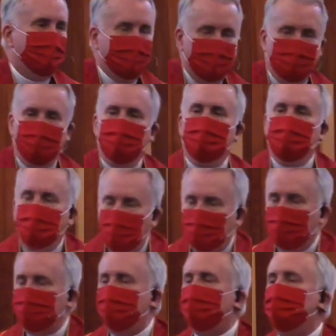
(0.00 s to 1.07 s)
You will
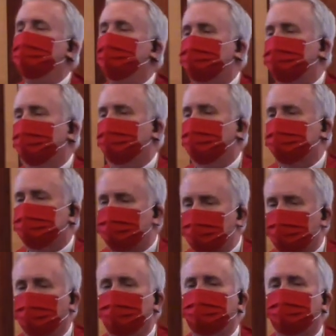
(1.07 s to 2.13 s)
be
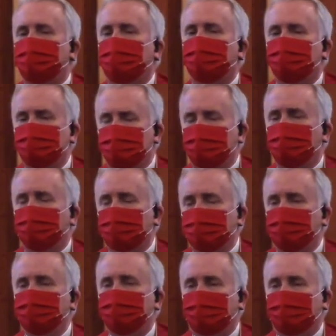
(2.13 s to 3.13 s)
misunderstood because you are living